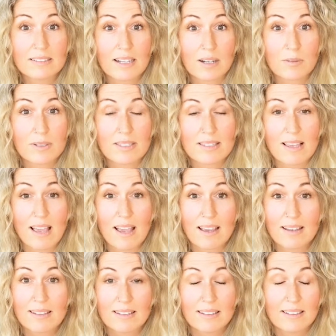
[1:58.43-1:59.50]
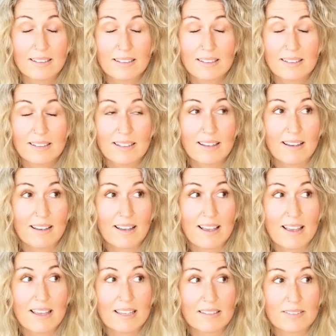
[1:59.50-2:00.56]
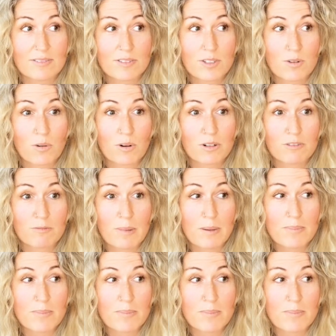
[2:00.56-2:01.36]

I would say my